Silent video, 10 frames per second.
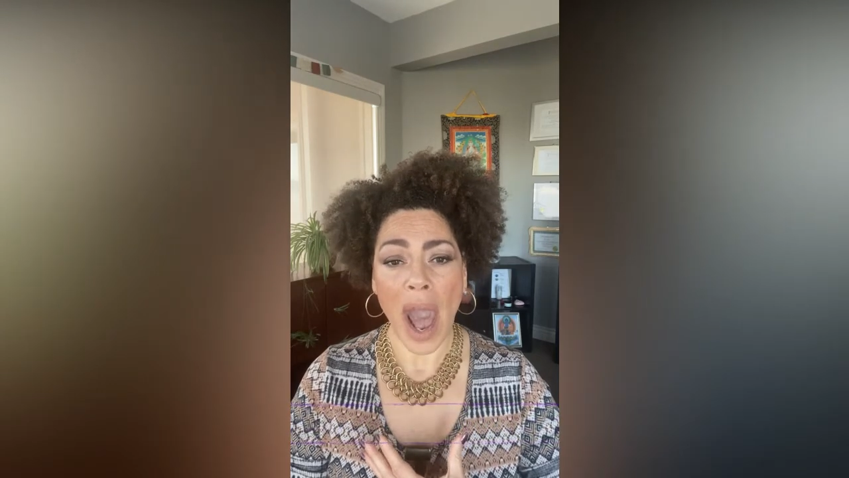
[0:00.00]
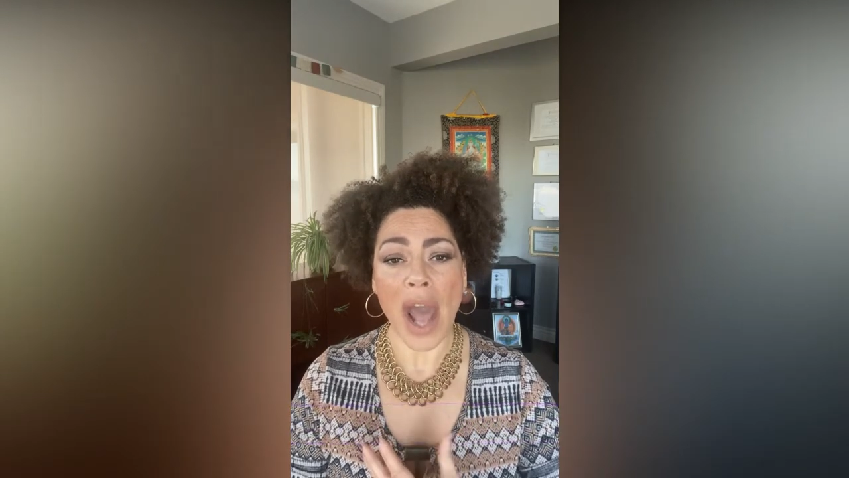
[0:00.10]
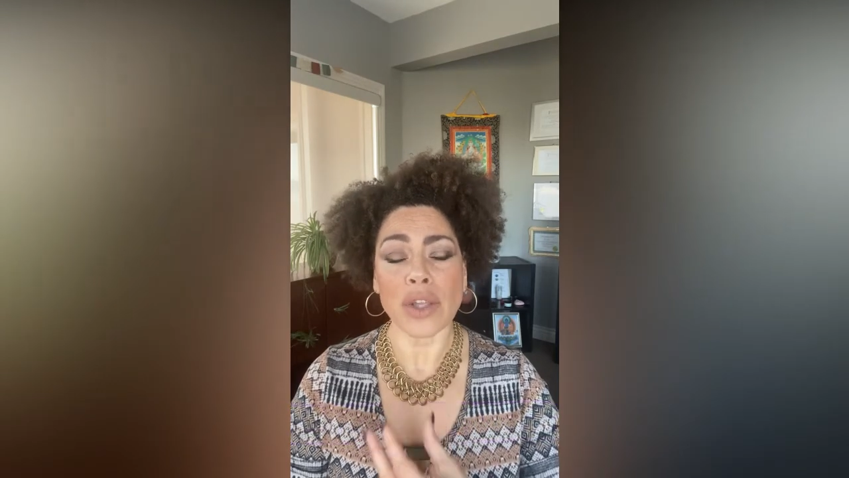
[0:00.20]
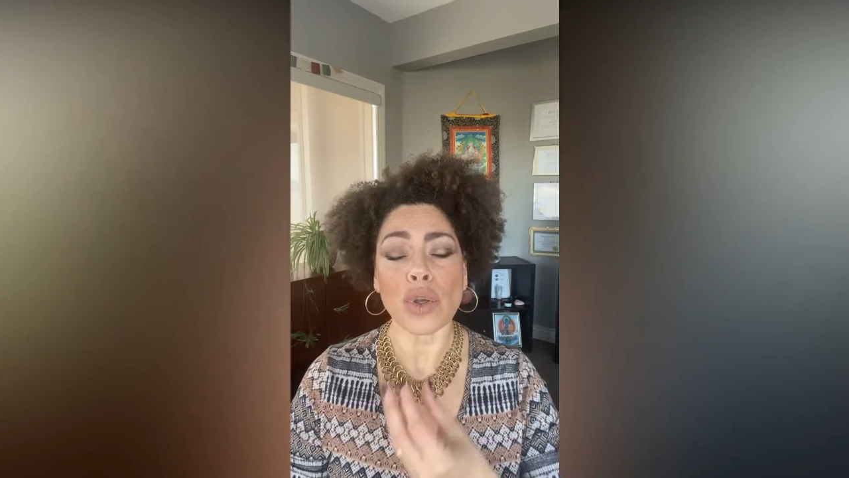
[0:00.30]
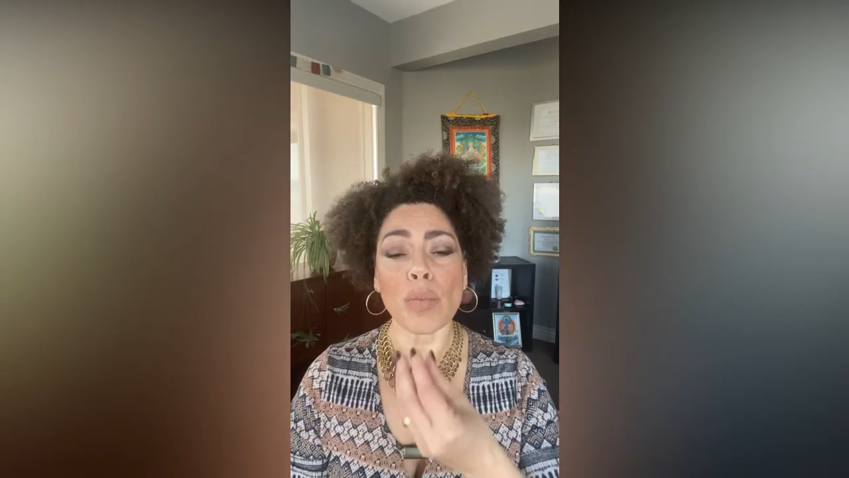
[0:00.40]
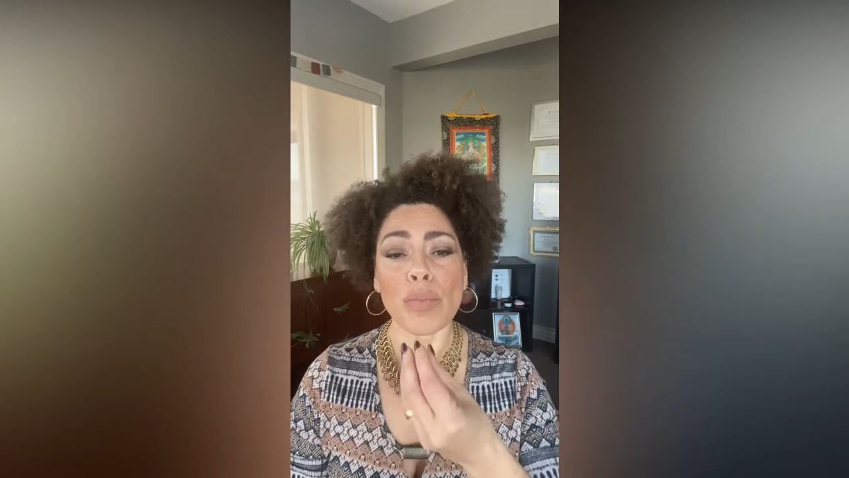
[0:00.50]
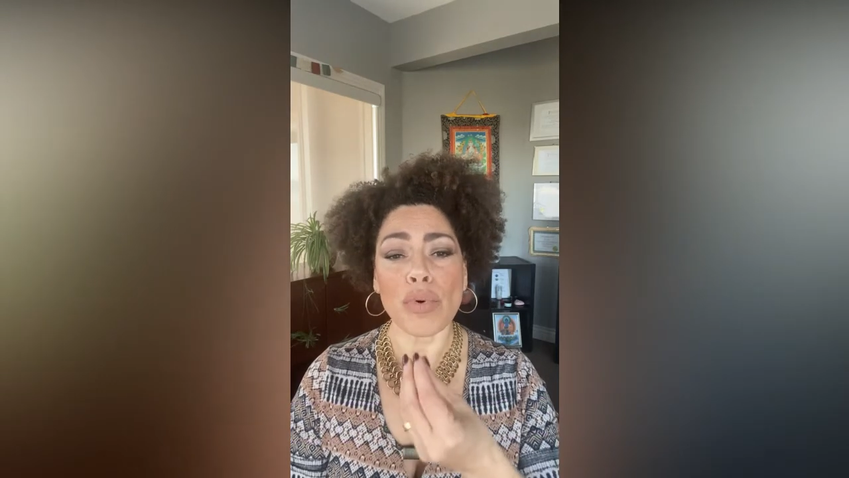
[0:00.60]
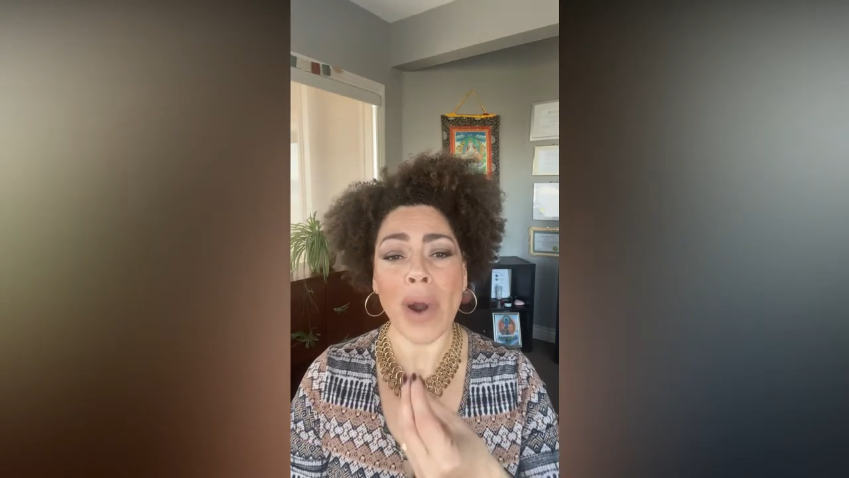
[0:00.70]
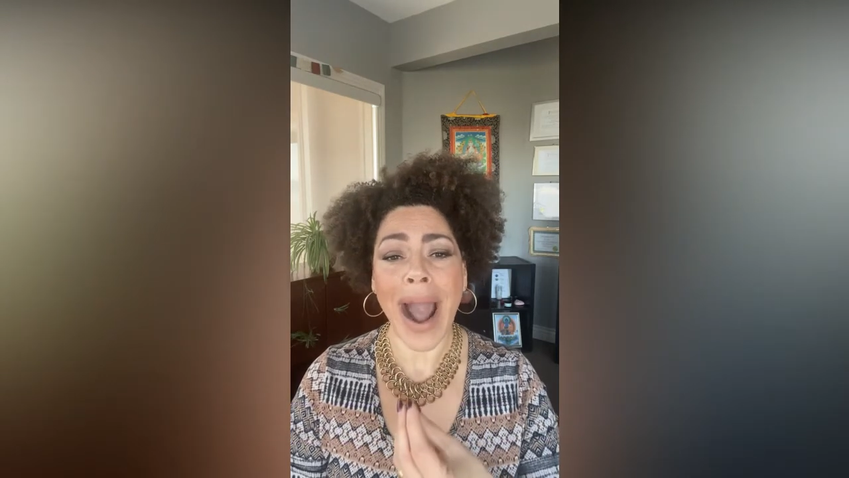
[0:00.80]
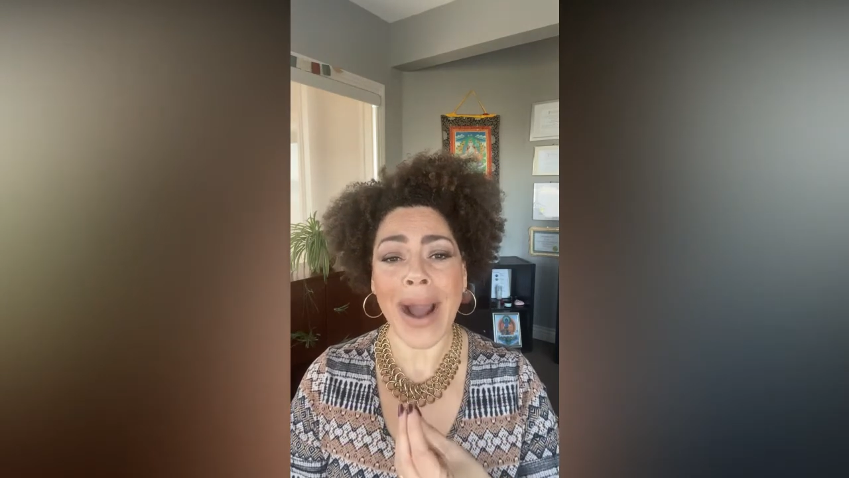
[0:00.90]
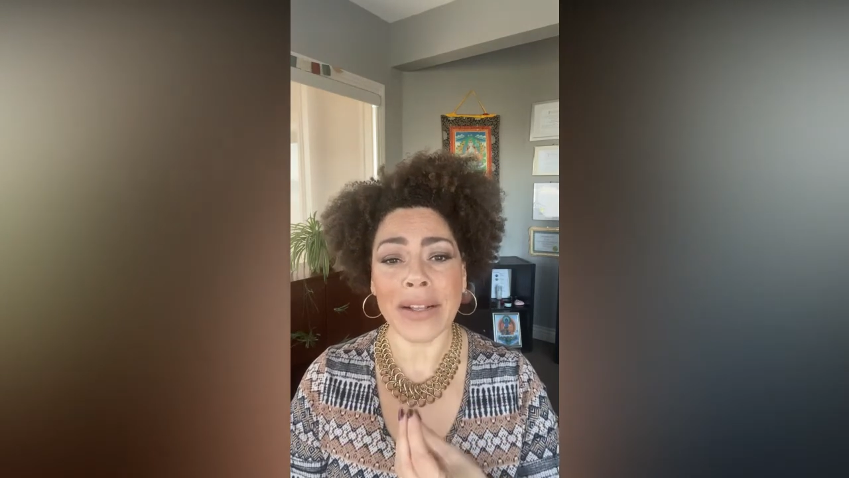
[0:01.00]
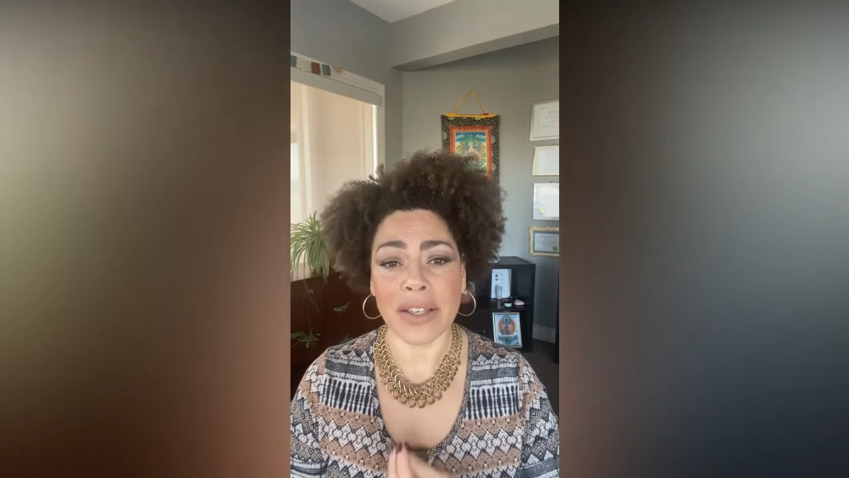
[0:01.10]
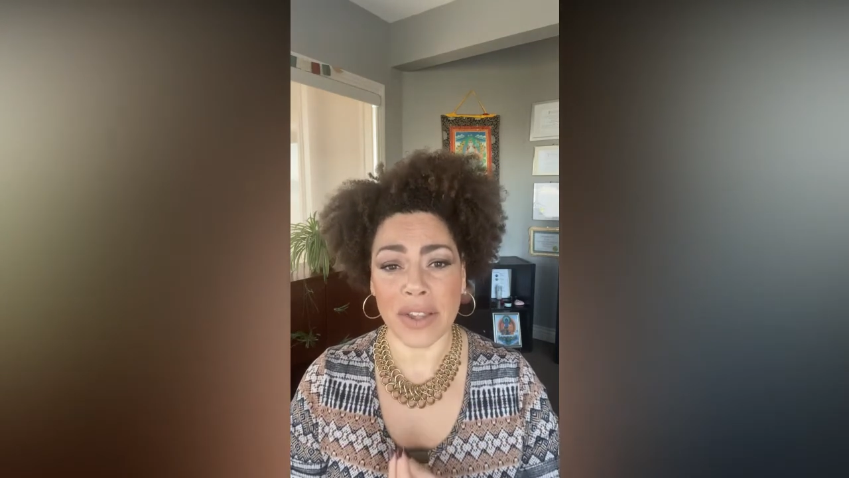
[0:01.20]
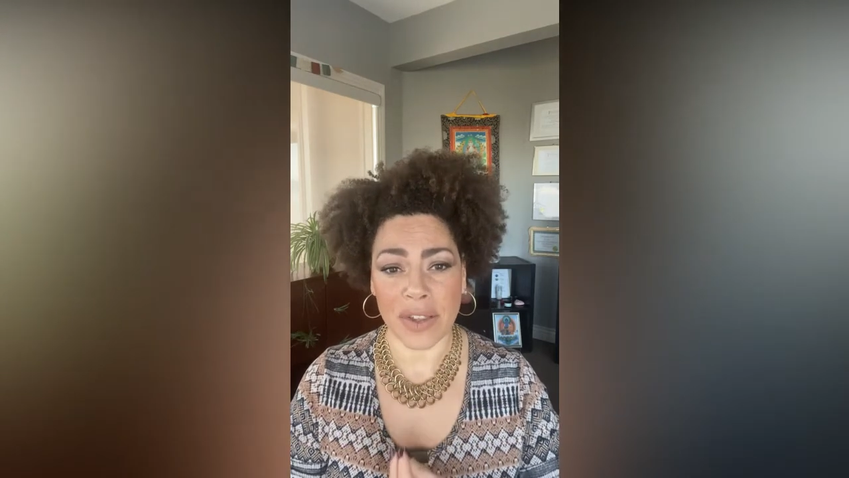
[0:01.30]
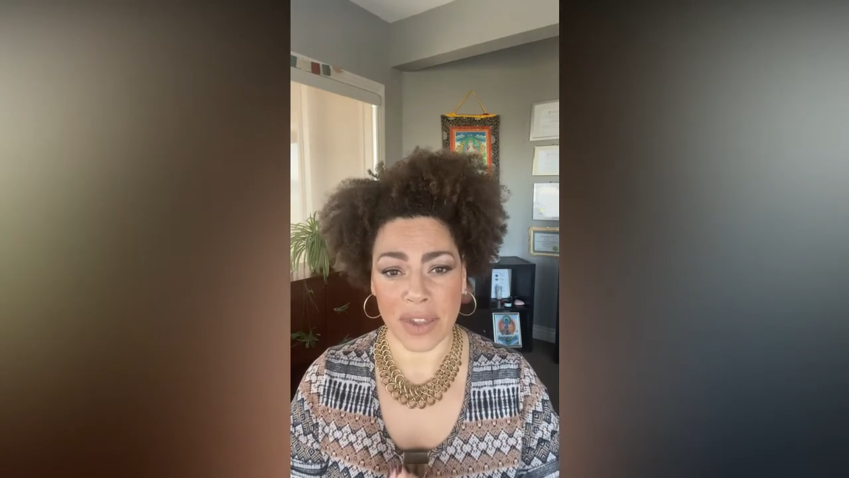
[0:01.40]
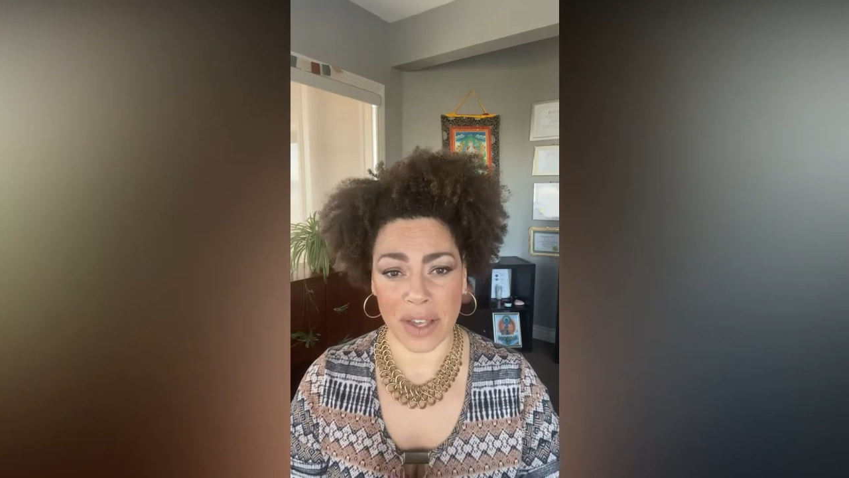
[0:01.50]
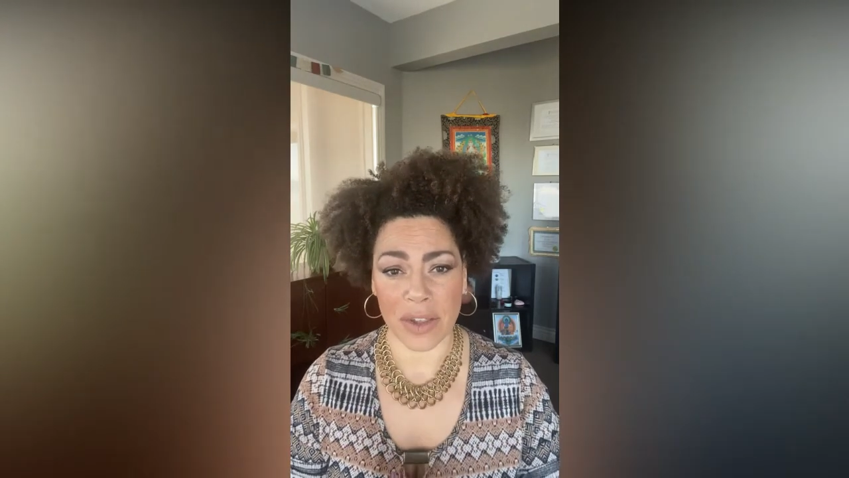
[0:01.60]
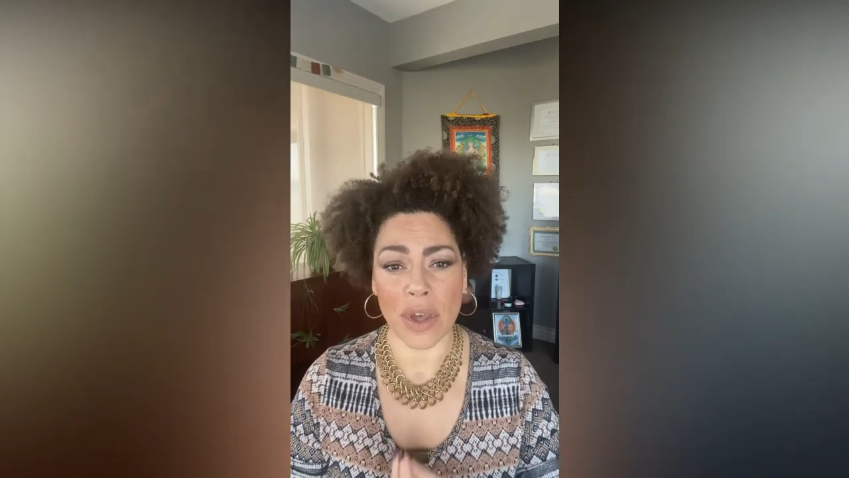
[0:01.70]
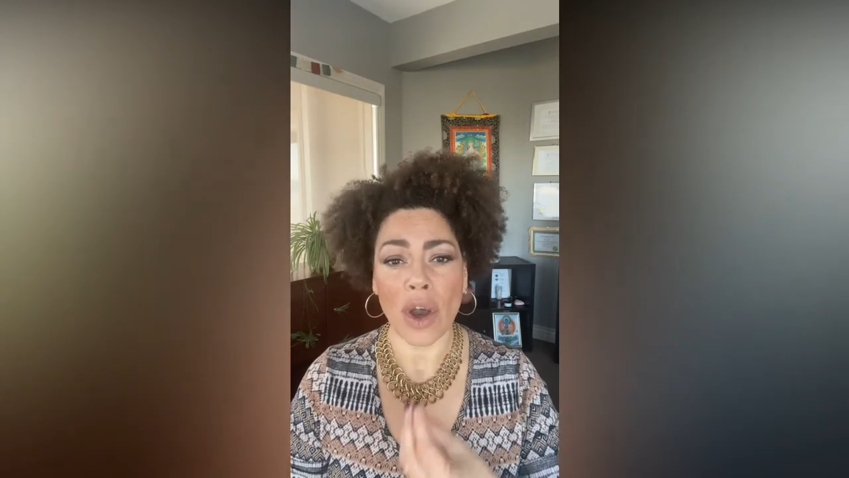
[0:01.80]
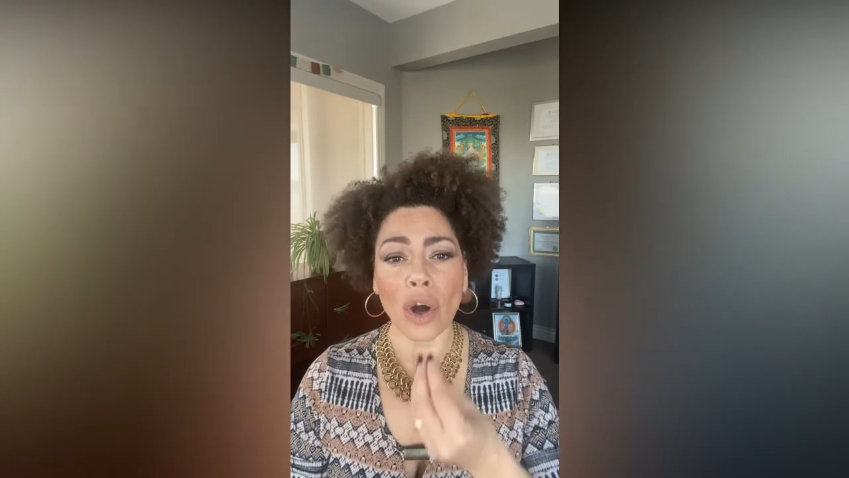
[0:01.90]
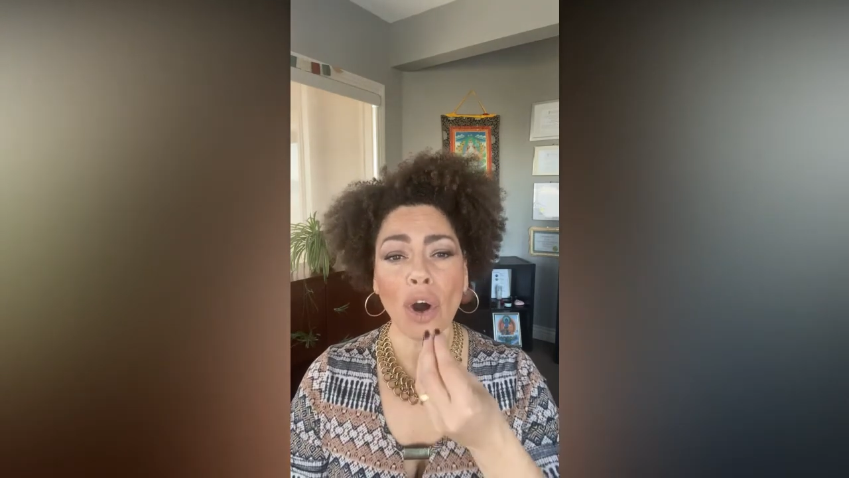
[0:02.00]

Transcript: And practice this,